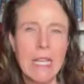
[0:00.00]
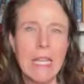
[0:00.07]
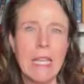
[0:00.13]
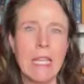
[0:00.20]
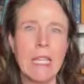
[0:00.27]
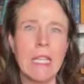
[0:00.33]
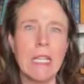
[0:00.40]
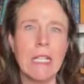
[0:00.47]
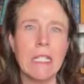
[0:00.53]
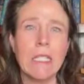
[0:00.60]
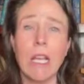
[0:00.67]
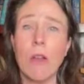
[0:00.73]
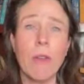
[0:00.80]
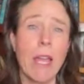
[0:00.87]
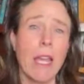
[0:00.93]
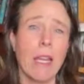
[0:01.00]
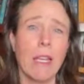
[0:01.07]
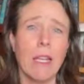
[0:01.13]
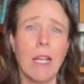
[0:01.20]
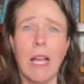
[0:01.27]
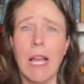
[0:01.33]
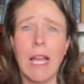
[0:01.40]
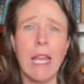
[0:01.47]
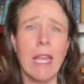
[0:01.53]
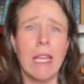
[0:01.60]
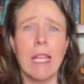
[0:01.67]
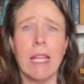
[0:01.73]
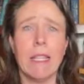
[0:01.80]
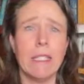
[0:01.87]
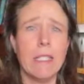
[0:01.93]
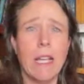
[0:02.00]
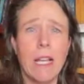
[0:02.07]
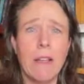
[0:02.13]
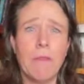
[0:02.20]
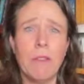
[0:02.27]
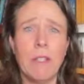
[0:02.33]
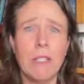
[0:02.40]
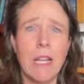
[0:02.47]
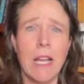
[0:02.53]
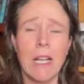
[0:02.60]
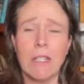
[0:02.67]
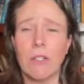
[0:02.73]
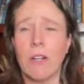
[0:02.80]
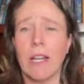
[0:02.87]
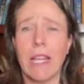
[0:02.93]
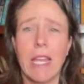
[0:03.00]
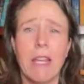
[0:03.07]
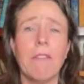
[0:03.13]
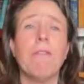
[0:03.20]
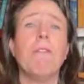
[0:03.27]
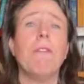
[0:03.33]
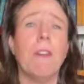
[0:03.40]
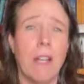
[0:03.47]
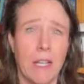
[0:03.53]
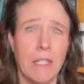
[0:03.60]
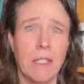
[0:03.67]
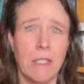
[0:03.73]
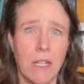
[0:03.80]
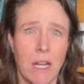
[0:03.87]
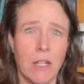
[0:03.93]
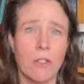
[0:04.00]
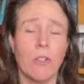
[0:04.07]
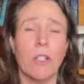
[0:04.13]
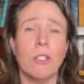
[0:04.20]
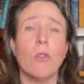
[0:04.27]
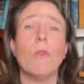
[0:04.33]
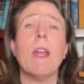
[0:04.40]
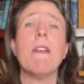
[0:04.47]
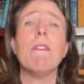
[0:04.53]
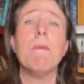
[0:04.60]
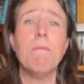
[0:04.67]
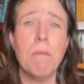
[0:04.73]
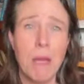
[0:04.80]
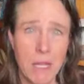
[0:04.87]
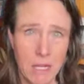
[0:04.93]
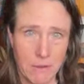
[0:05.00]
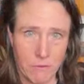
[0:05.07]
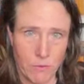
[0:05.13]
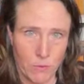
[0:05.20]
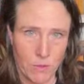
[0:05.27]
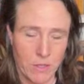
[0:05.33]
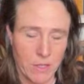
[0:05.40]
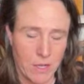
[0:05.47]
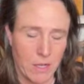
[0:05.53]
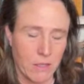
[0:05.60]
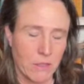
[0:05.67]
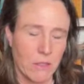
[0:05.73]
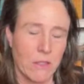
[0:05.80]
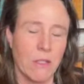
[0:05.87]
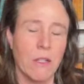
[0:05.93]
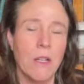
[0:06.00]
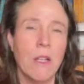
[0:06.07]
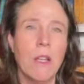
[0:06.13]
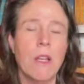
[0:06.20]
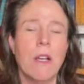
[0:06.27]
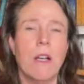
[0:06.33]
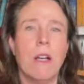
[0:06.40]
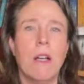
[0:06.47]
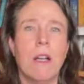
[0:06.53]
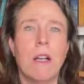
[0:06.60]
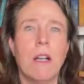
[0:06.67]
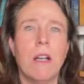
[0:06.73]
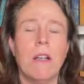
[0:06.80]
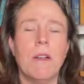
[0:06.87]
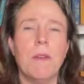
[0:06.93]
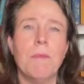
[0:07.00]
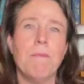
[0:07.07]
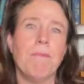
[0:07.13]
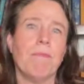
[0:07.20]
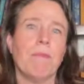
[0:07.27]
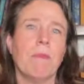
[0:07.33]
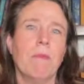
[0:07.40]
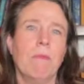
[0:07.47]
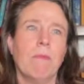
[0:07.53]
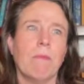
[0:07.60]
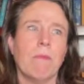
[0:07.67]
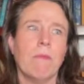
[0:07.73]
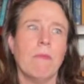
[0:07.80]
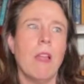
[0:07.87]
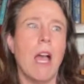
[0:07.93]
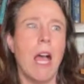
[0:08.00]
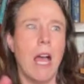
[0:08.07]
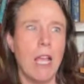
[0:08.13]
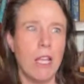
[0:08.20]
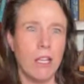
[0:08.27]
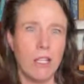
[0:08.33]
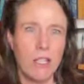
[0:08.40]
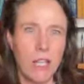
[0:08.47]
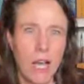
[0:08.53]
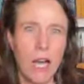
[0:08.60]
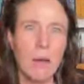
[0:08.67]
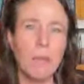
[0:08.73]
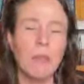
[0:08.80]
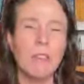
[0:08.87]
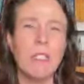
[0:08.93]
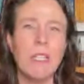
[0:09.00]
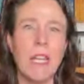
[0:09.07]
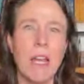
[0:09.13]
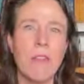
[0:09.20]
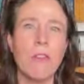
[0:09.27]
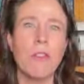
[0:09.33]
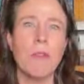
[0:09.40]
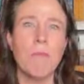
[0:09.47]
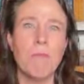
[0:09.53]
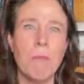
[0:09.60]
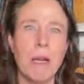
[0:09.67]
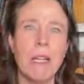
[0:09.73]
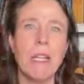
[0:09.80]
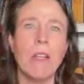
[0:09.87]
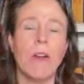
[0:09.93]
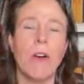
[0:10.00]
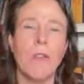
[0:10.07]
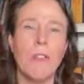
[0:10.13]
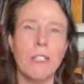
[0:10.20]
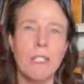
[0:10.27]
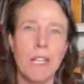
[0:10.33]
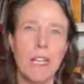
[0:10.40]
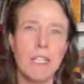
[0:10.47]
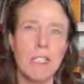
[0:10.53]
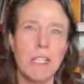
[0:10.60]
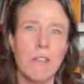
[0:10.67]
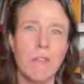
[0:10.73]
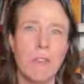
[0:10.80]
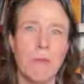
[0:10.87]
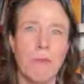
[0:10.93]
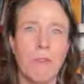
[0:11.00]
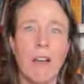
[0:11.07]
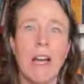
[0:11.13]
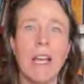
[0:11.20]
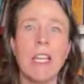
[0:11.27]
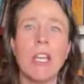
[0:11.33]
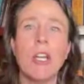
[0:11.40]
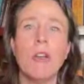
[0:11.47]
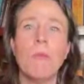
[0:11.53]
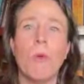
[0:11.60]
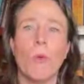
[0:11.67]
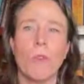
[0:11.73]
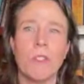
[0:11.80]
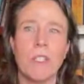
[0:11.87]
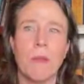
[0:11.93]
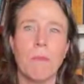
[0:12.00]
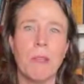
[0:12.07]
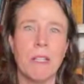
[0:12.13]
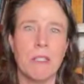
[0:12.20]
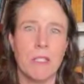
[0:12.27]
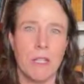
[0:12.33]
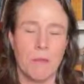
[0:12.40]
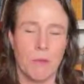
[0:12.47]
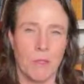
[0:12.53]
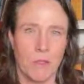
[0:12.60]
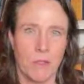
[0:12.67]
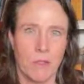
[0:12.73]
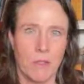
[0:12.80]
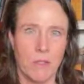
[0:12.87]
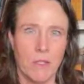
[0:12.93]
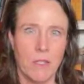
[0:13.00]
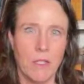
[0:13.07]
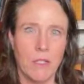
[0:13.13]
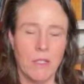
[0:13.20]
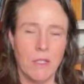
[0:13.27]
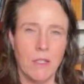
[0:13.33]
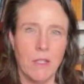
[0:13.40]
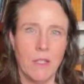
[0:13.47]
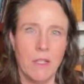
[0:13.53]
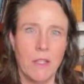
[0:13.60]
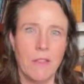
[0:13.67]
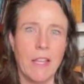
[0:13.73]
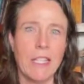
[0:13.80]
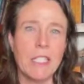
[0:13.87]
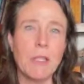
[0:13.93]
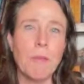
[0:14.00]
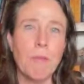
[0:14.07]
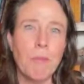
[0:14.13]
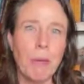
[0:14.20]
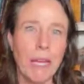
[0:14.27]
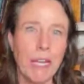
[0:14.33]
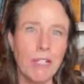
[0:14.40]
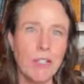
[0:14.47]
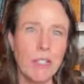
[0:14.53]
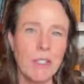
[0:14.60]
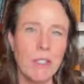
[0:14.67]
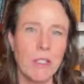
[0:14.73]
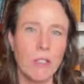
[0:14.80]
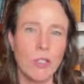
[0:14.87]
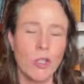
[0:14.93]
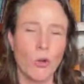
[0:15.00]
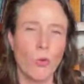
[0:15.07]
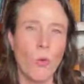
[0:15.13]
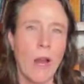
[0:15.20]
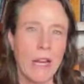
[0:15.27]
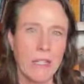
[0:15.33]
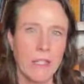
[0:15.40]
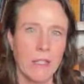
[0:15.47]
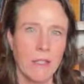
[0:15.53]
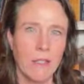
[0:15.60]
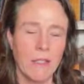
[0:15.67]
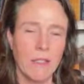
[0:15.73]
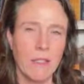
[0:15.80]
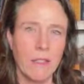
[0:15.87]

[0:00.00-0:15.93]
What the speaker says: is, okay, I ain't got the time for a doctor. I can't find a doctor. I don't have the money for a doctor. Cobble together the money on the testing from Viome or something similar that's patient-directed.